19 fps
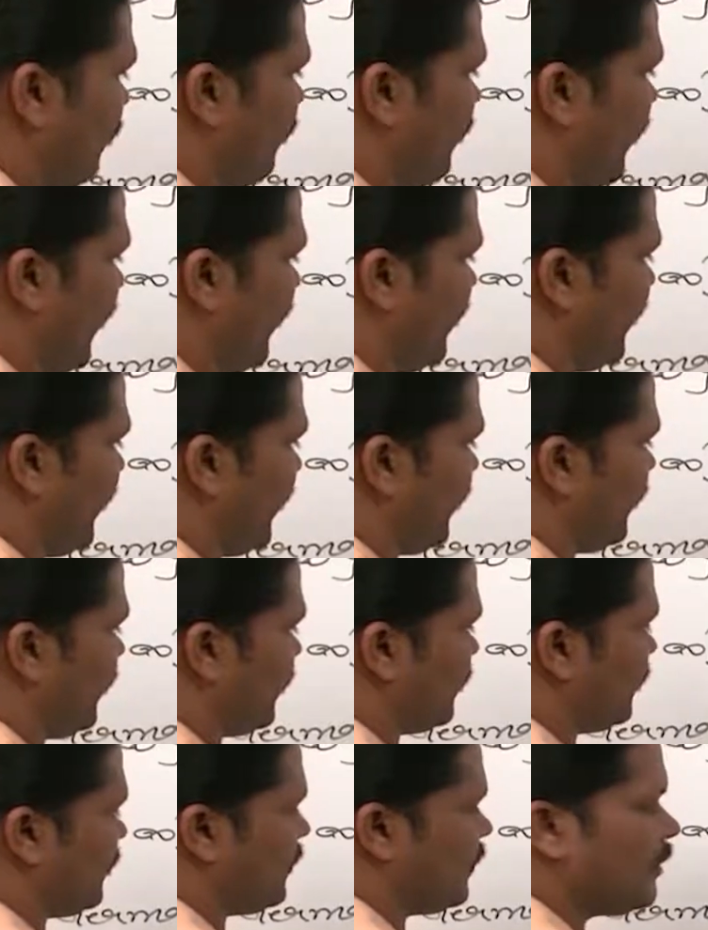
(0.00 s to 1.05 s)
We are
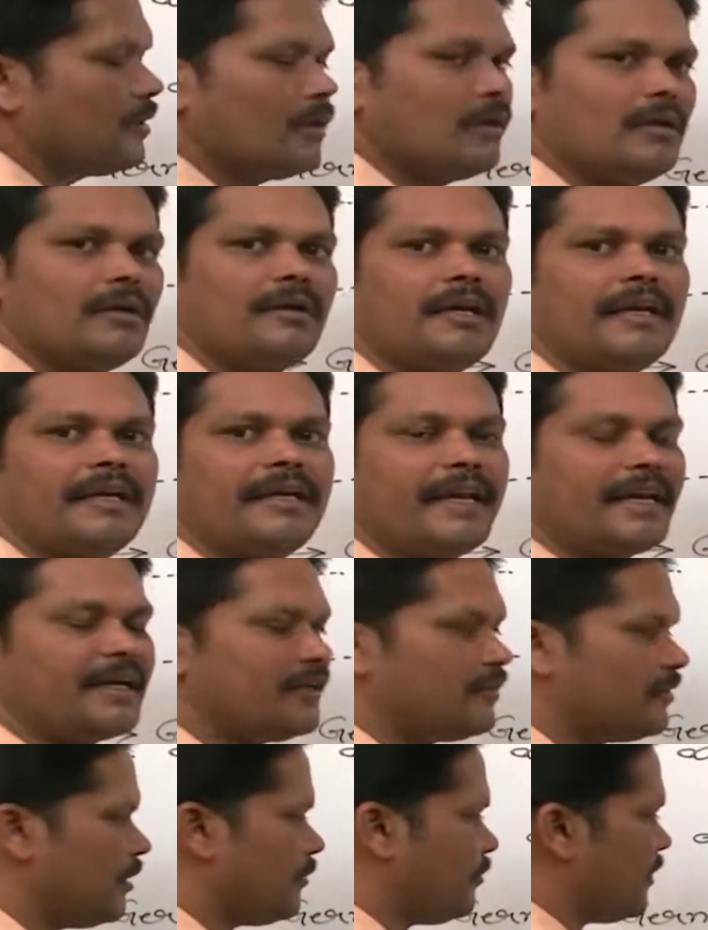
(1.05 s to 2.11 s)
taking
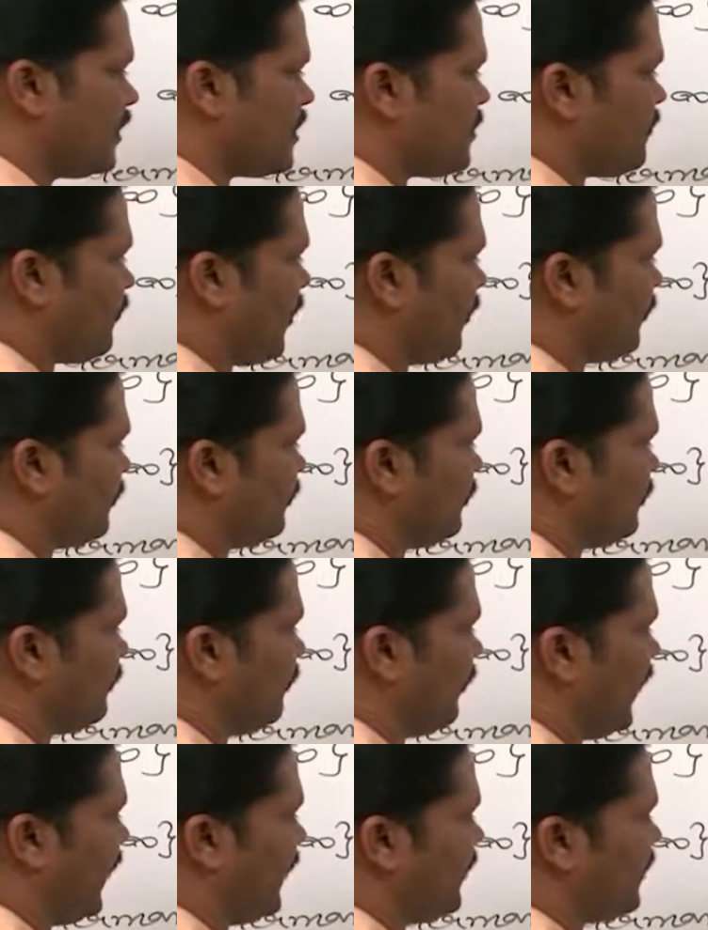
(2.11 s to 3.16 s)
negative numbers from
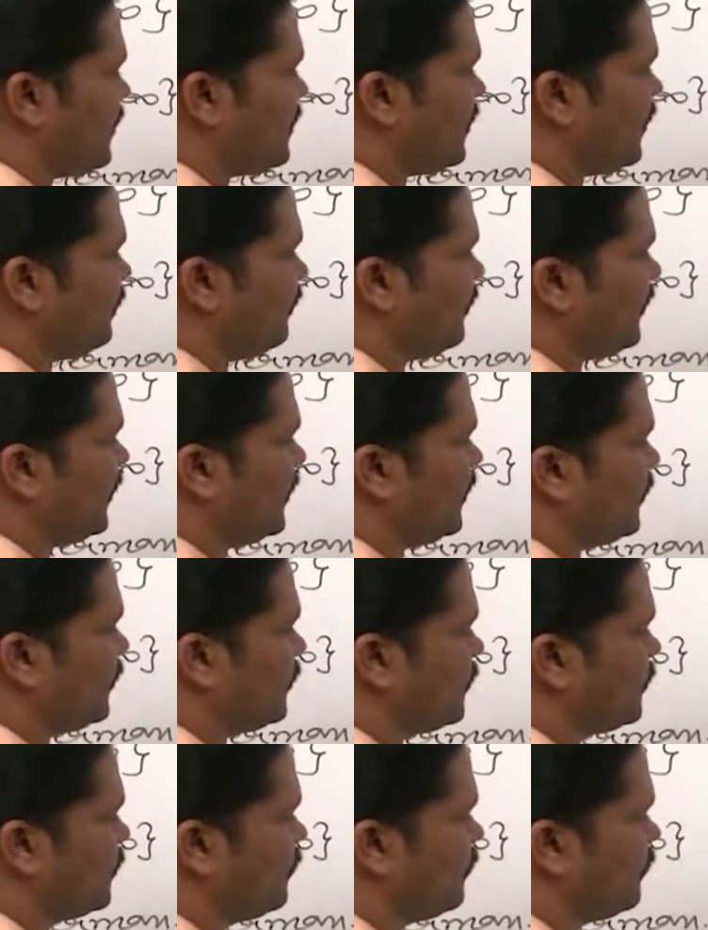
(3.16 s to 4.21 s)
minus infinity
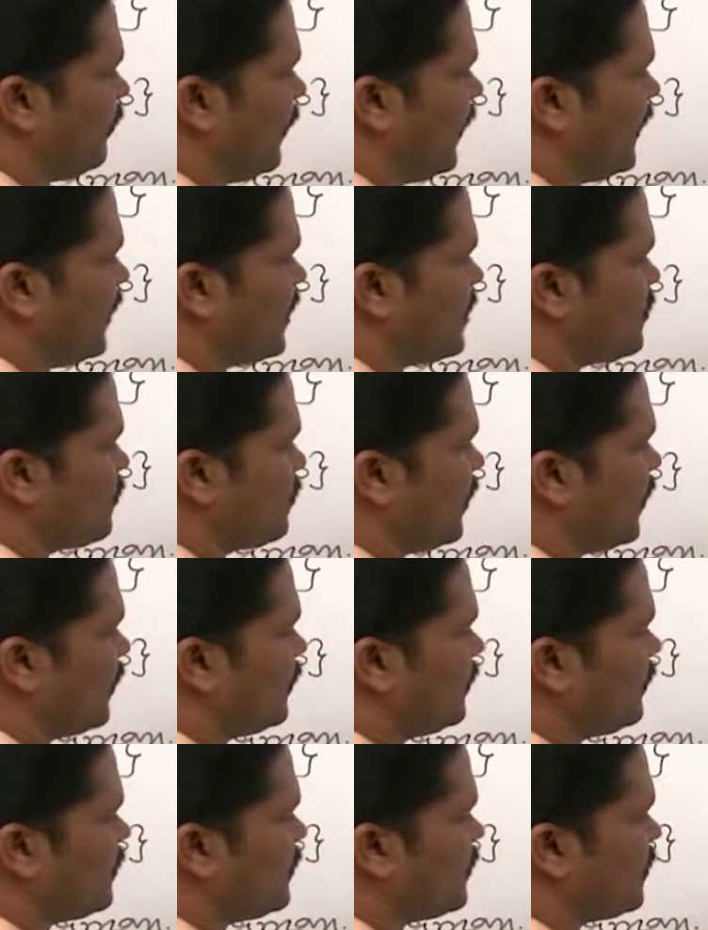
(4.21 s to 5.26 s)
to minus
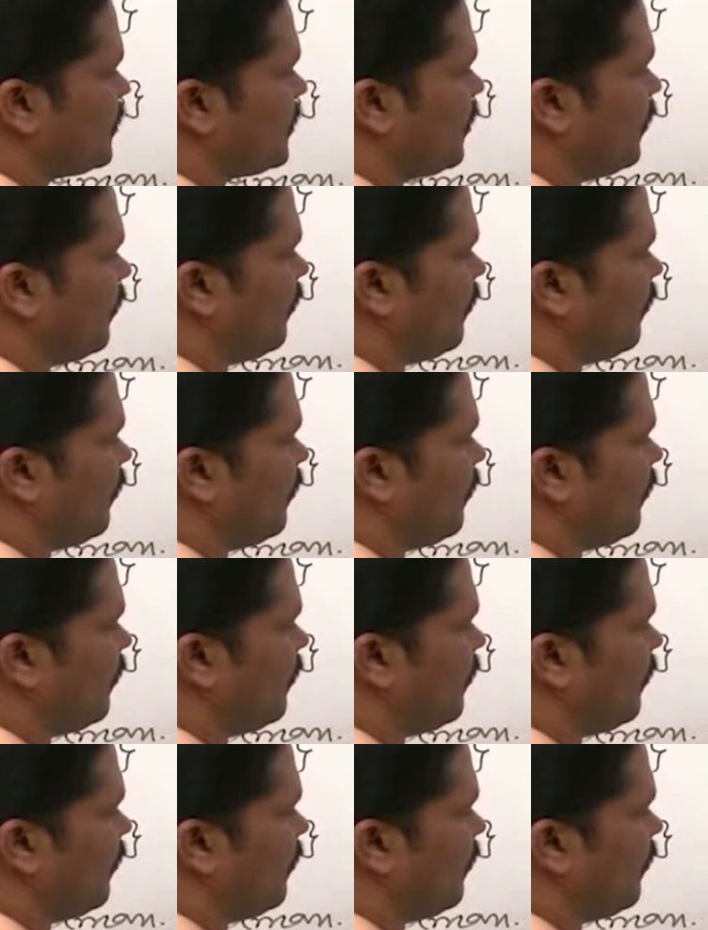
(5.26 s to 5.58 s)
1, 0,